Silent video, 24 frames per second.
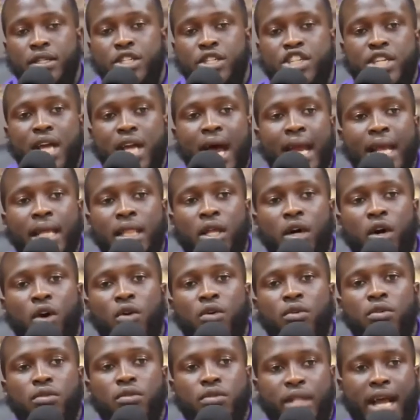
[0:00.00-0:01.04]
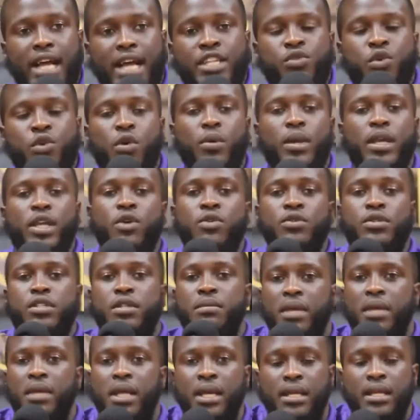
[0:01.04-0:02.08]
Shiloh, that's where we
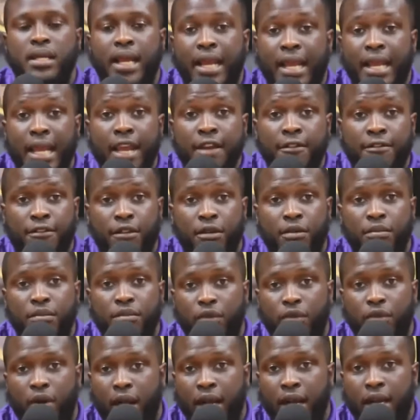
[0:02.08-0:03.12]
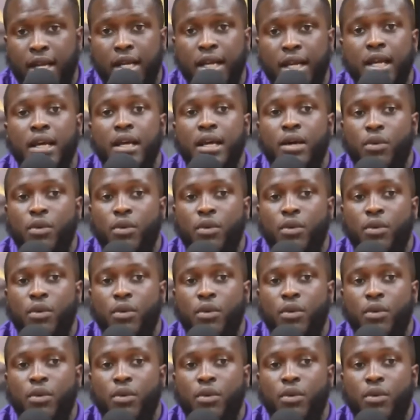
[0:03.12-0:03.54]
used to meet in Ephraim, right?